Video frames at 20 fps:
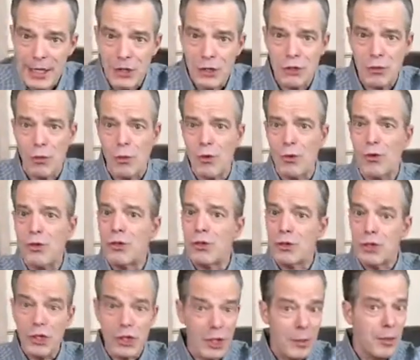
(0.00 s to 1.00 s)
disorders or
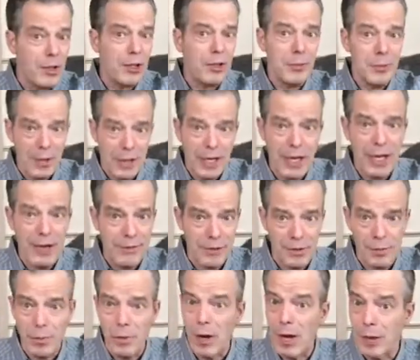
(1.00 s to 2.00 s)
some other
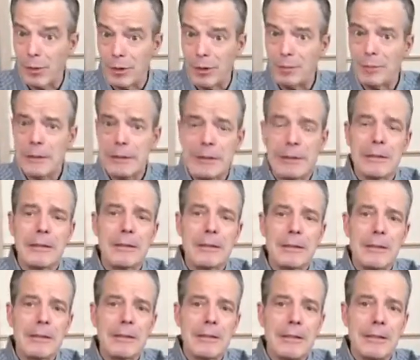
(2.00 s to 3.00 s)
behavior problem,
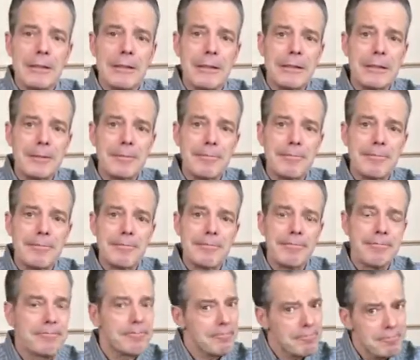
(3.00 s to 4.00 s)
um,
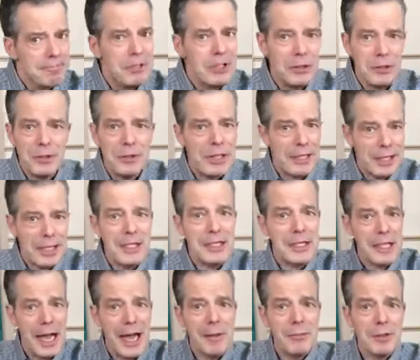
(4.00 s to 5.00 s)
you know, they can
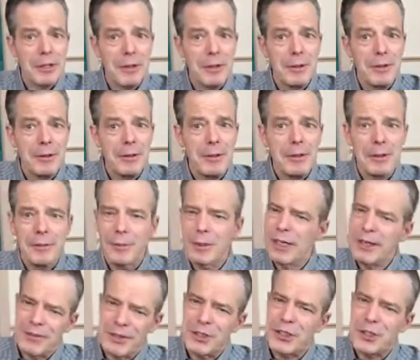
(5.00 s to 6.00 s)
adapt. But
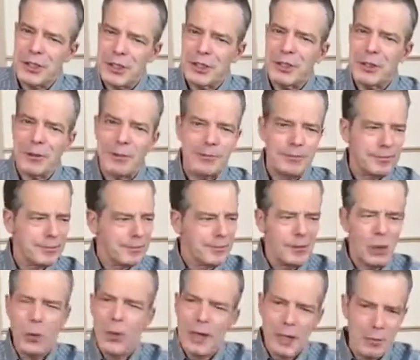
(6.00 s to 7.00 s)
even still,
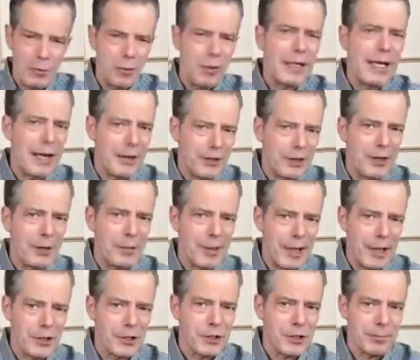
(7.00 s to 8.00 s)
we can bring out their
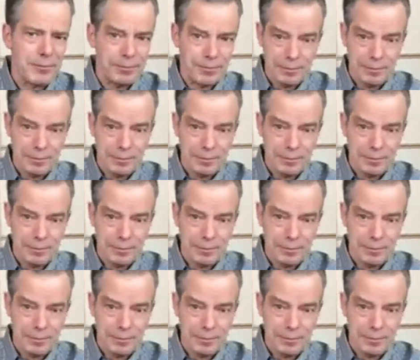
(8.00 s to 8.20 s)
best